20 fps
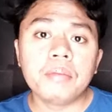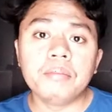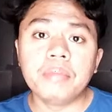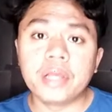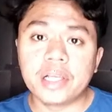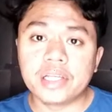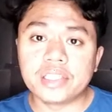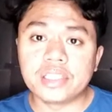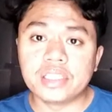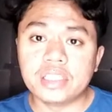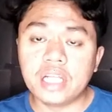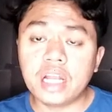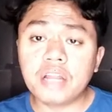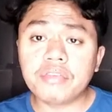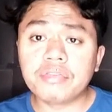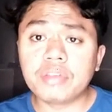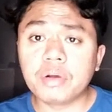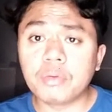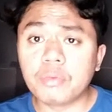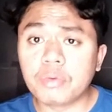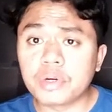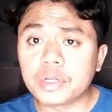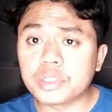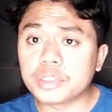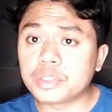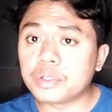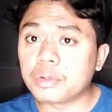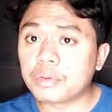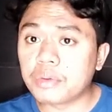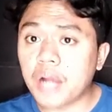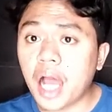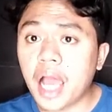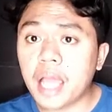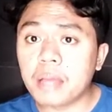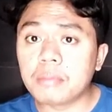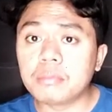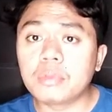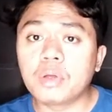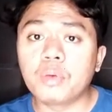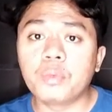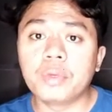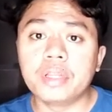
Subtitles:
because none of the words rhymed